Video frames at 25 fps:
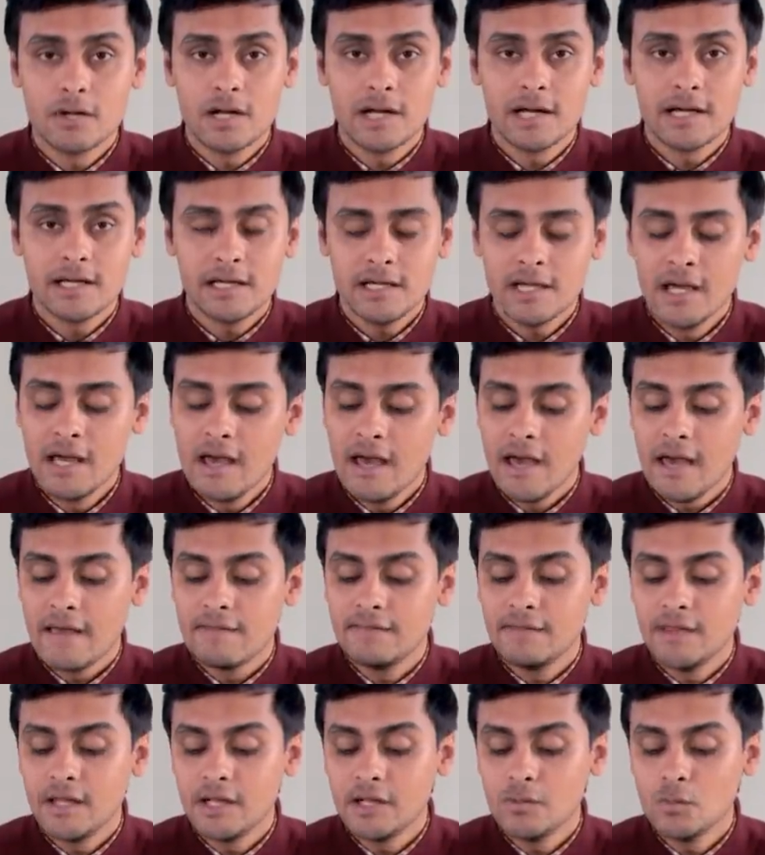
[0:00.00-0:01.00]
kolagi,
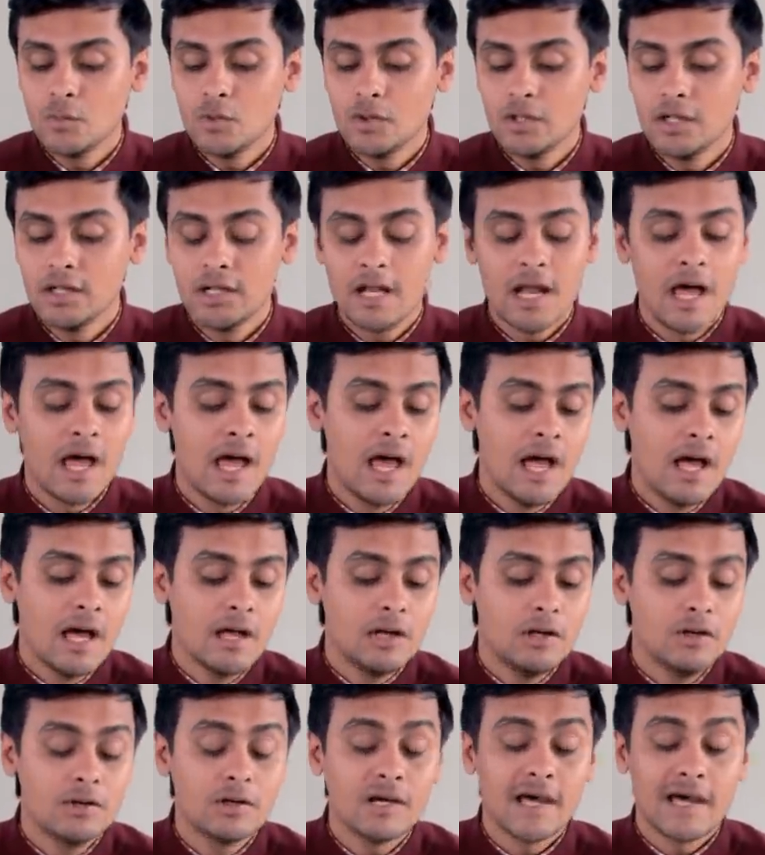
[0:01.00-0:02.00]
and then we'll
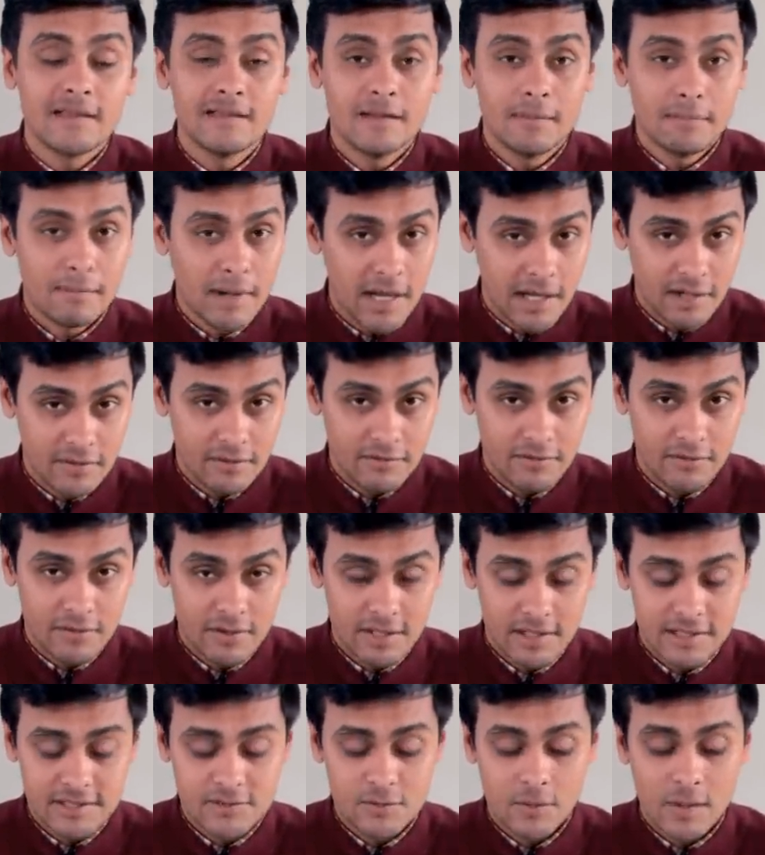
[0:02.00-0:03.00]
look at the
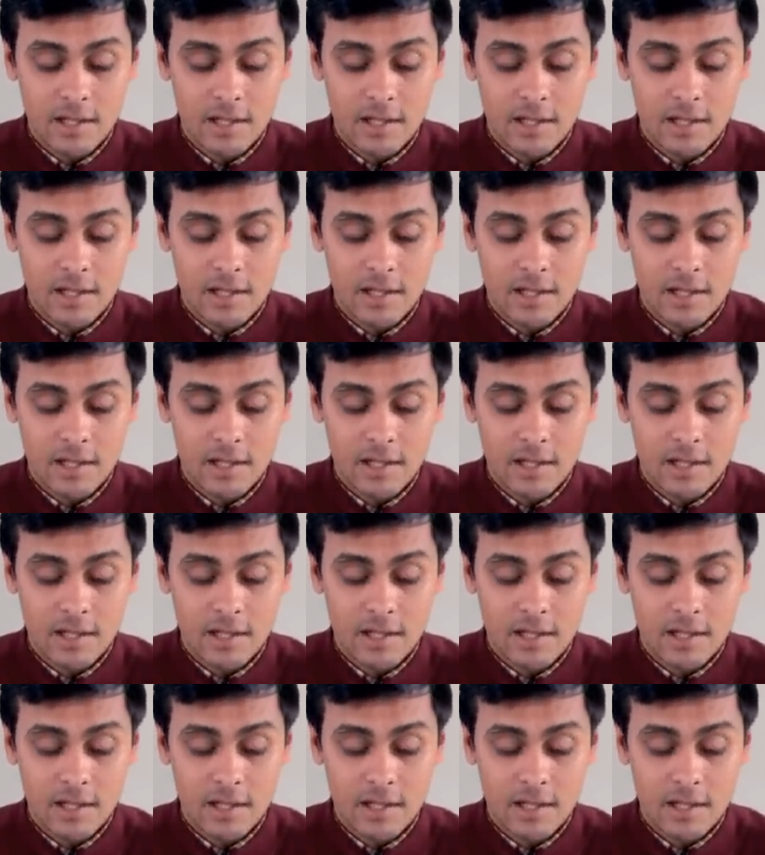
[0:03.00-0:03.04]
microphone as